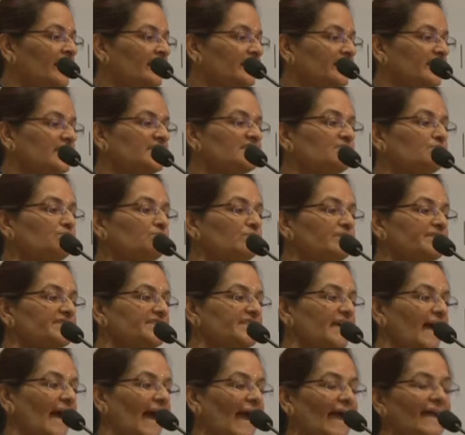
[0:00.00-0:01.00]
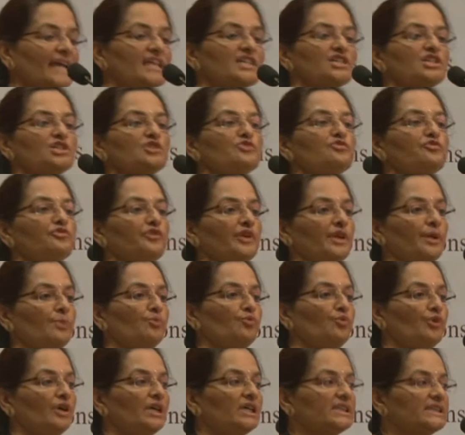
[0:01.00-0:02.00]
This was the action
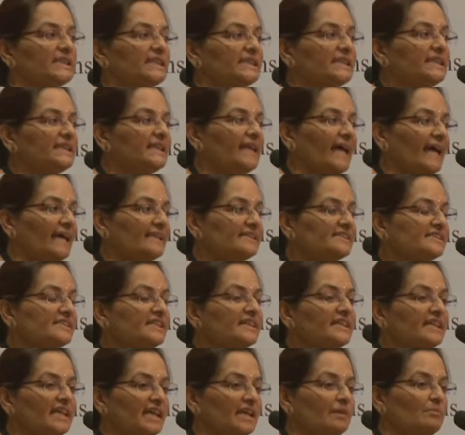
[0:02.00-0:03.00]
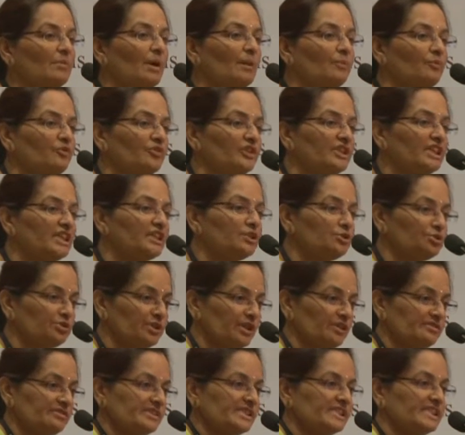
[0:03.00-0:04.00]
framework that the Lancet came up with in
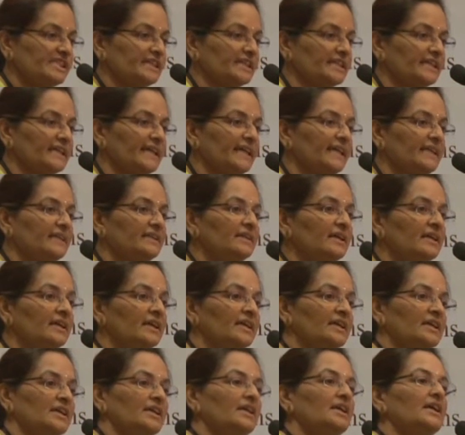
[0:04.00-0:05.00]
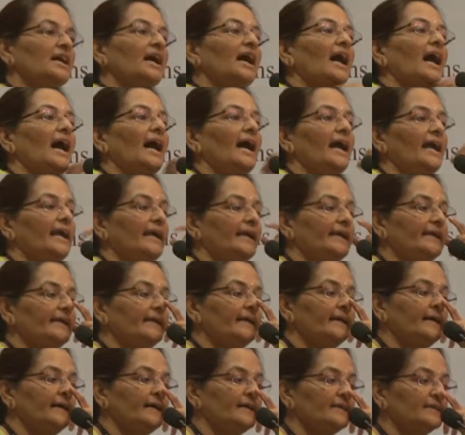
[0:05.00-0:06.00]
2013,
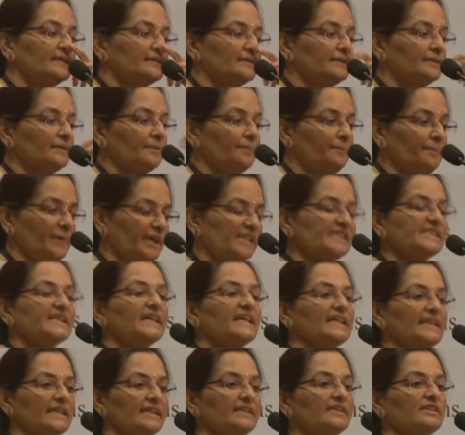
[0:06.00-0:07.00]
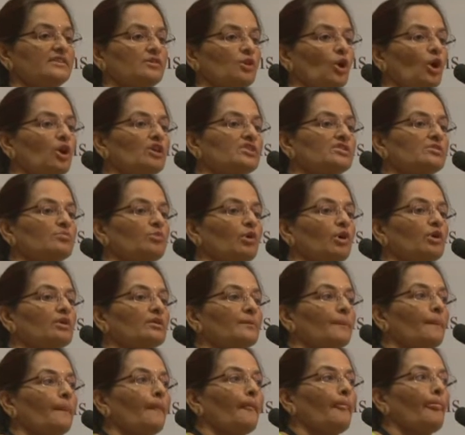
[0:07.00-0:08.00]
and basically it talks
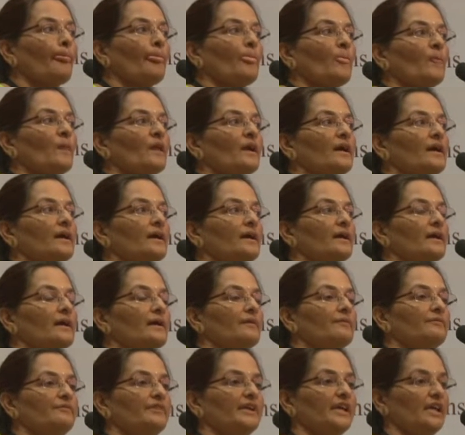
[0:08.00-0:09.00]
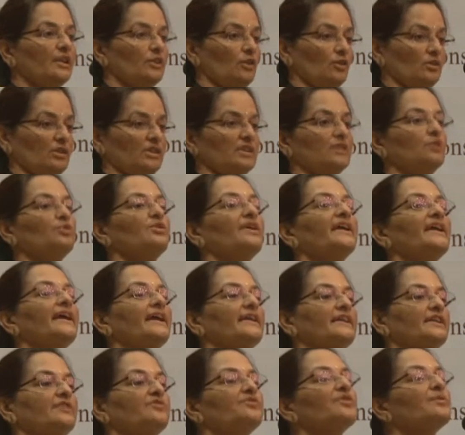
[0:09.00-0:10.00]
about, we are looking
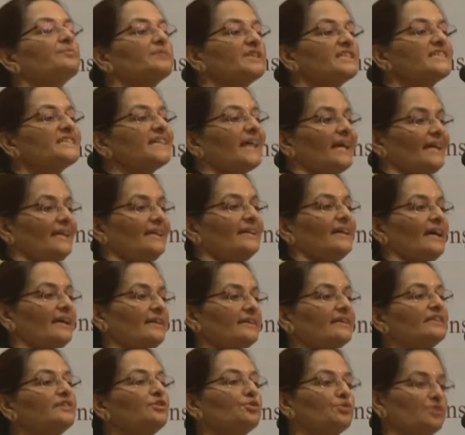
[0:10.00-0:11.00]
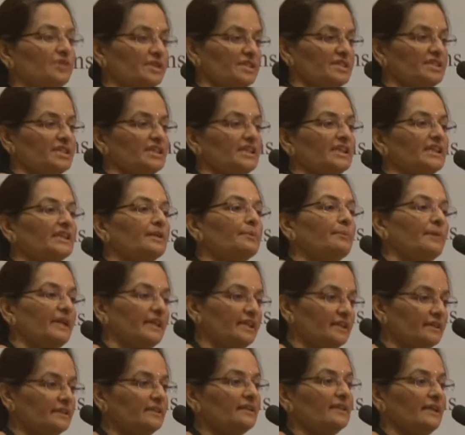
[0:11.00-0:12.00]
at it from the child undernutrition and the
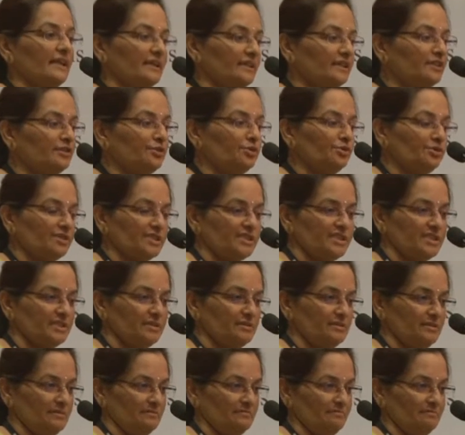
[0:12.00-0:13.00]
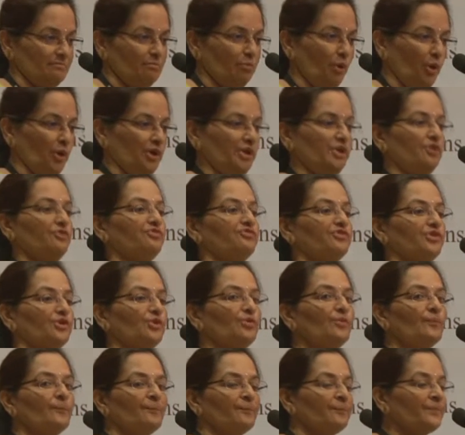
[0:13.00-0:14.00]
maternal undernutrition point of
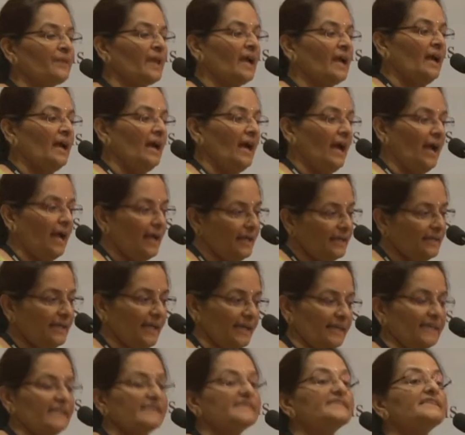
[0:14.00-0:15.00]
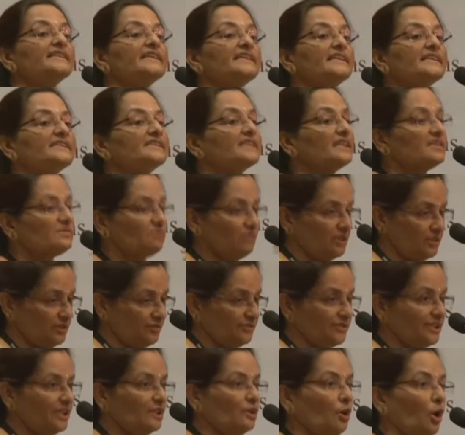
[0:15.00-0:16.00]
view. And the NCDs as one
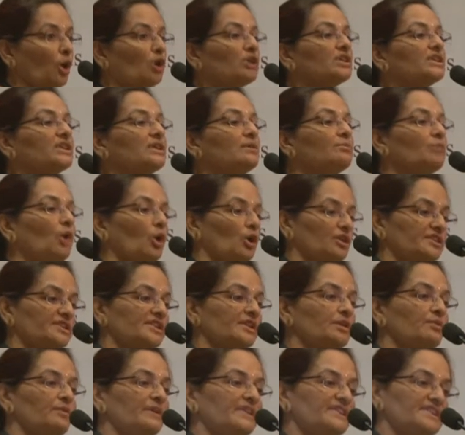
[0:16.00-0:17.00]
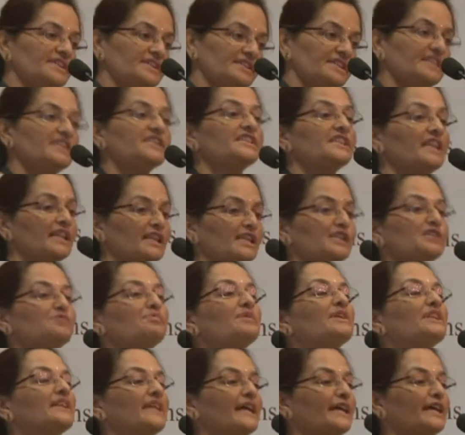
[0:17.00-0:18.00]
of the long-term consequences. It has at least
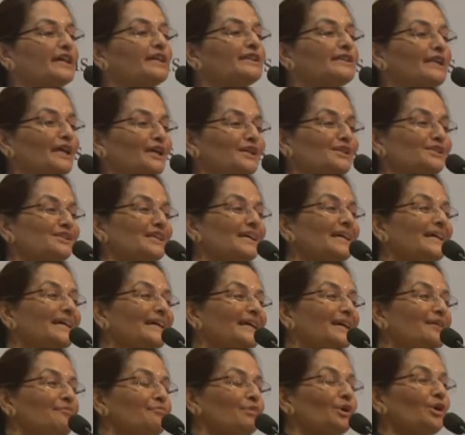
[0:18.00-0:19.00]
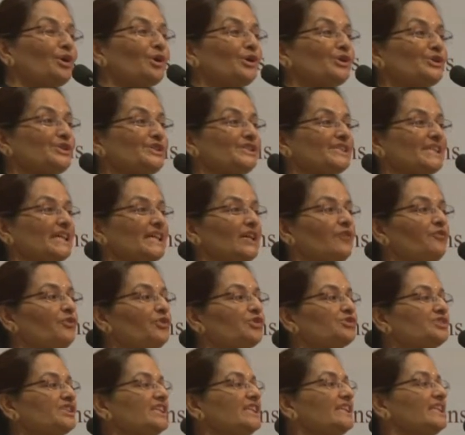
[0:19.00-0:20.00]
been recognized. Because if
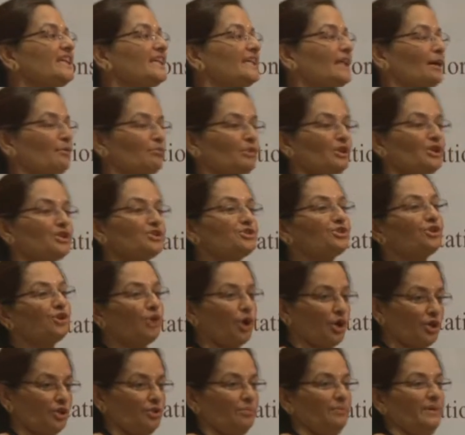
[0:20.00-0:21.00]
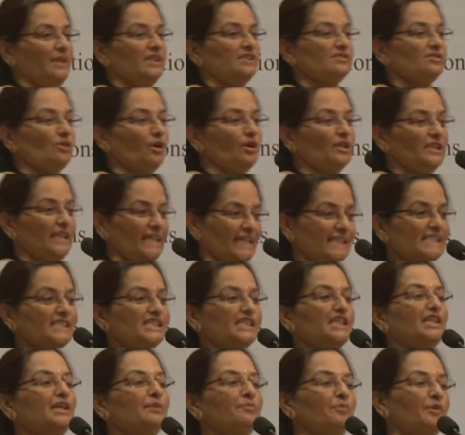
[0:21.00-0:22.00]
you see the WHO documents on
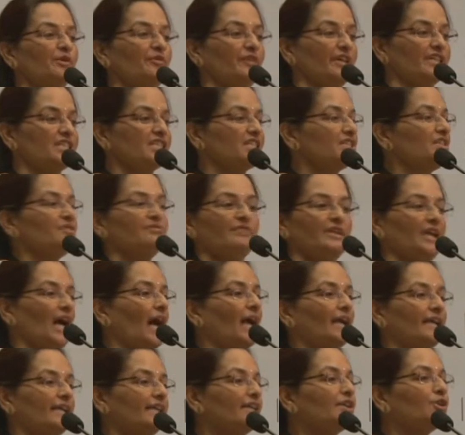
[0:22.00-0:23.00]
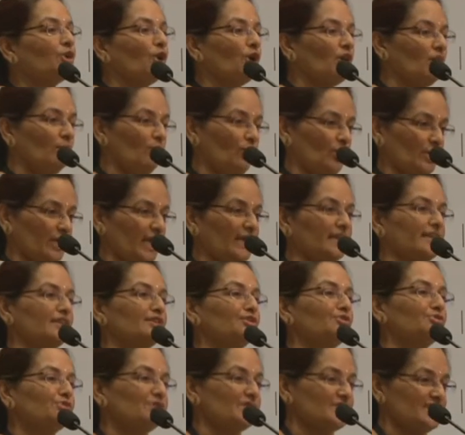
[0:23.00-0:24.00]
NCD prevention, we hardly talk about
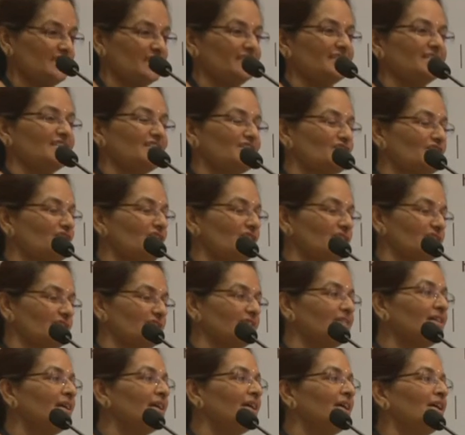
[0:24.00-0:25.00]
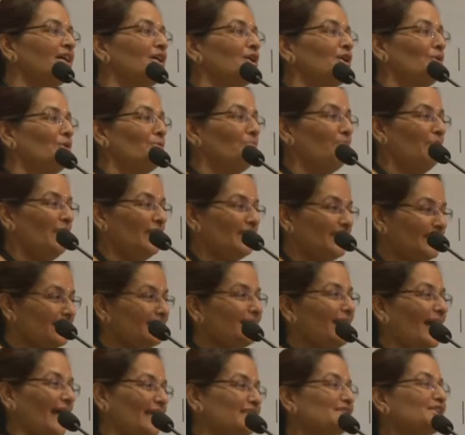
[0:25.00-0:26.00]
undernutrition in children. But
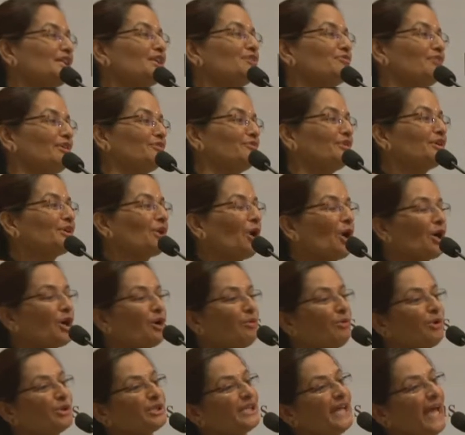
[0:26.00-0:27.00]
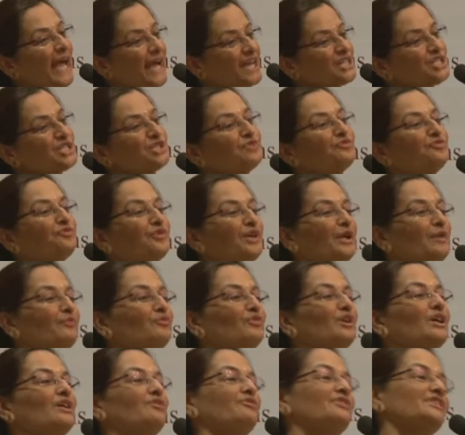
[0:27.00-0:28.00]
in Lancet, when we talk about the action
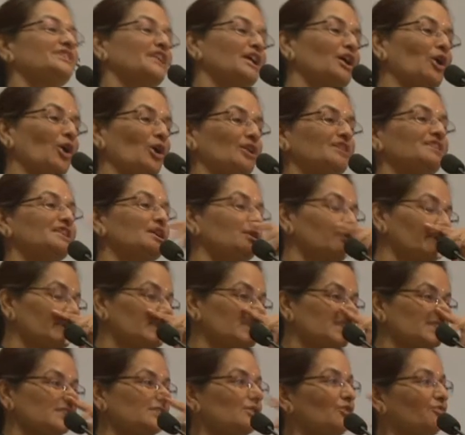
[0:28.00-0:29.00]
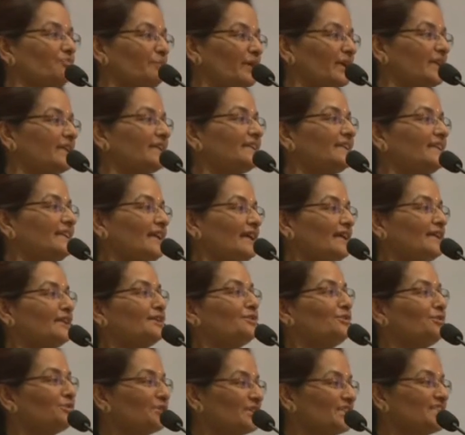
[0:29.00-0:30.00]
framework, we say consequences of maternal
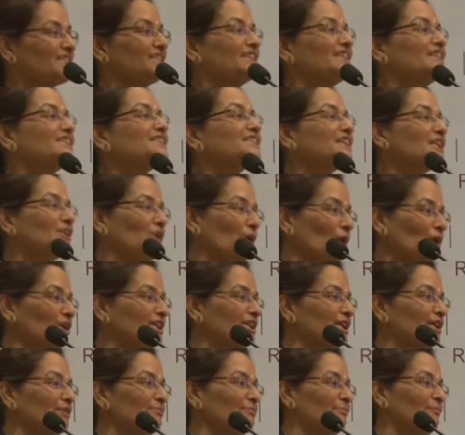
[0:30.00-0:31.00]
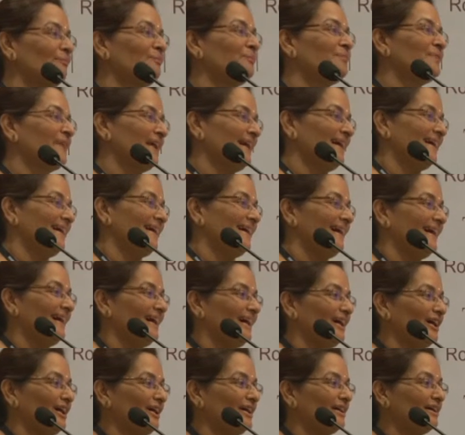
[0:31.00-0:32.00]
undernutrition, these are long-term
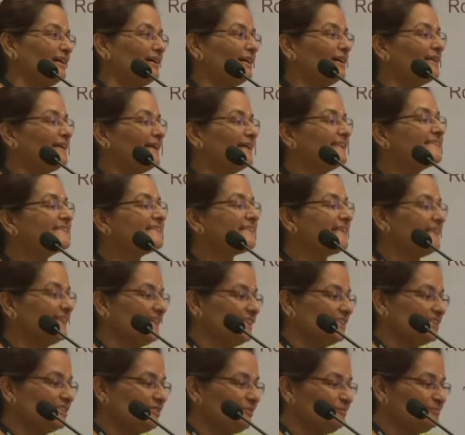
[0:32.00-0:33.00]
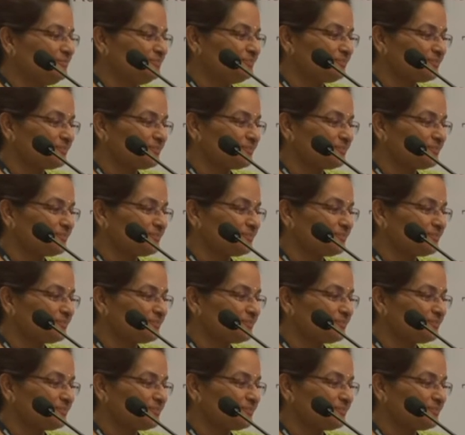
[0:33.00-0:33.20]
NCDs.